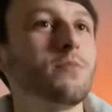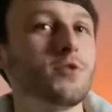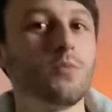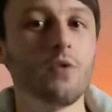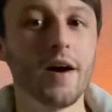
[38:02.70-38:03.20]

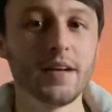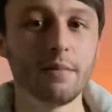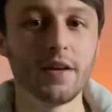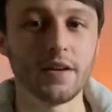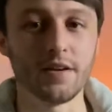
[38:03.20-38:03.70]
up what Andy
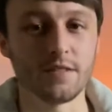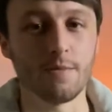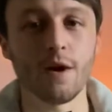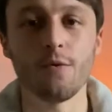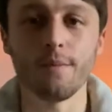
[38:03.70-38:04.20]
Milligan is
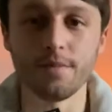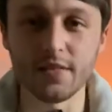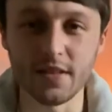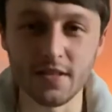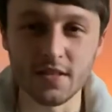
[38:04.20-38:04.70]
about,
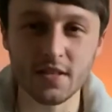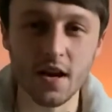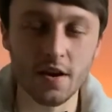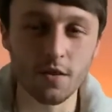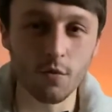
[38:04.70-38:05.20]
this is
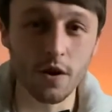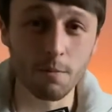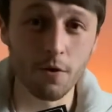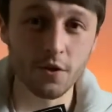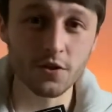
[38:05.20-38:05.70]
kind of the one
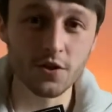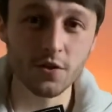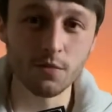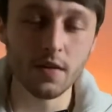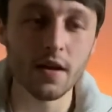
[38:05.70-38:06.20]
I'd point
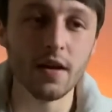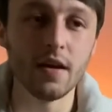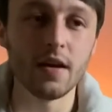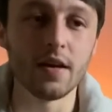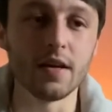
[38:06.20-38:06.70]
to.
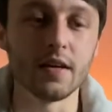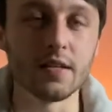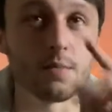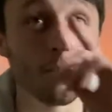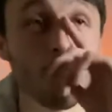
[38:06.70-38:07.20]
It
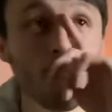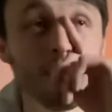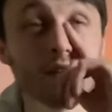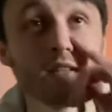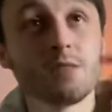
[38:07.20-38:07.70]
is a
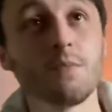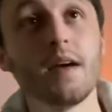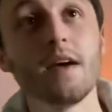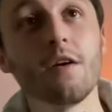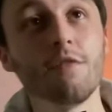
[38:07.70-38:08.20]
perfect
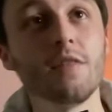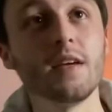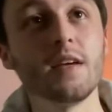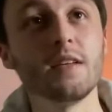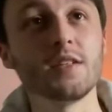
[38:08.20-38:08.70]
display of
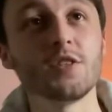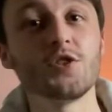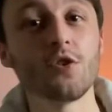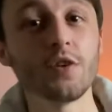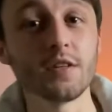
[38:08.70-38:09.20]
the
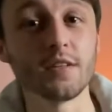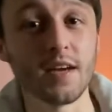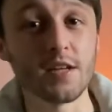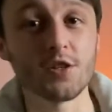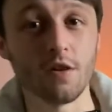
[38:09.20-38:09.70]
disjointed
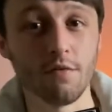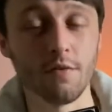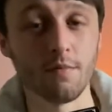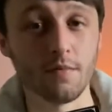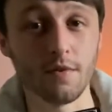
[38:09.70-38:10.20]
nature
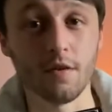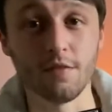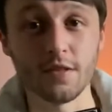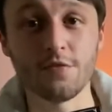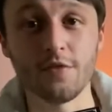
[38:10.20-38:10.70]
of
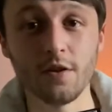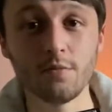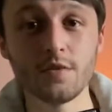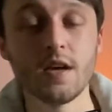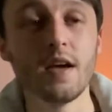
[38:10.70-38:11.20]
his
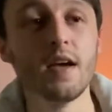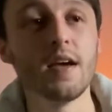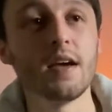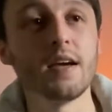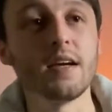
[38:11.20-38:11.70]
films.
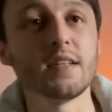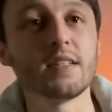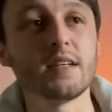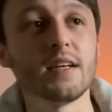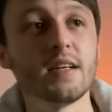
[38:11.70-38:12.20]

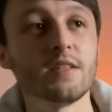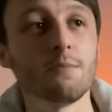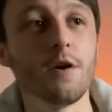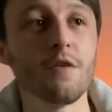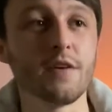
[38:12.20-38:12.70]
It is a
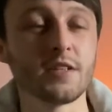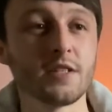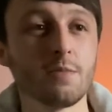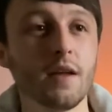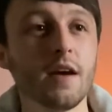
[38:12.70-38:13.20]
perfect
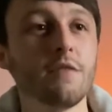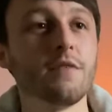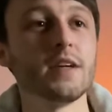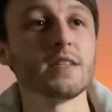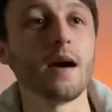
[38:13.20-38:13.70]
display
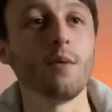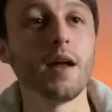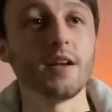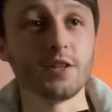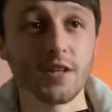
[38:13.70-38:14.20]
of his
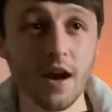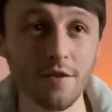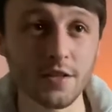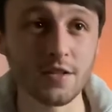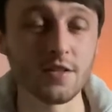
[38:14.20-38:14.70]
outlandish
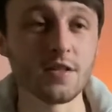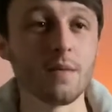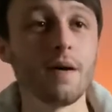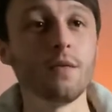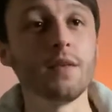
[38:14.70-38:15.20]
characters,
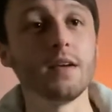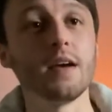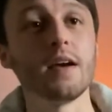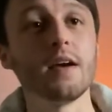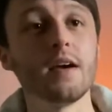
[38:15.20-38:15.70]
about the
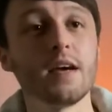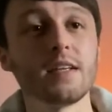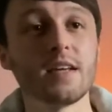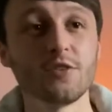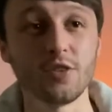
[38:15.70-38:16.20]

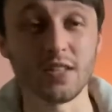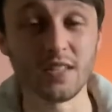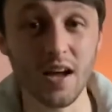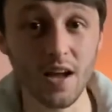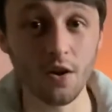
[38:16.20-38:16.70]
eccentric
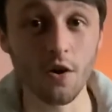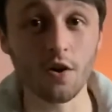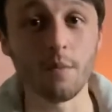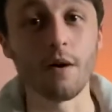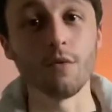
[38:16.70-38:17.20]

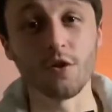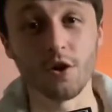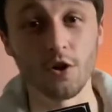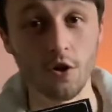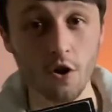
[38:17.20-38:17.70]
dialogue, about the
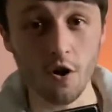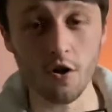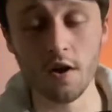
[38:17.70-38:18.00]
gore.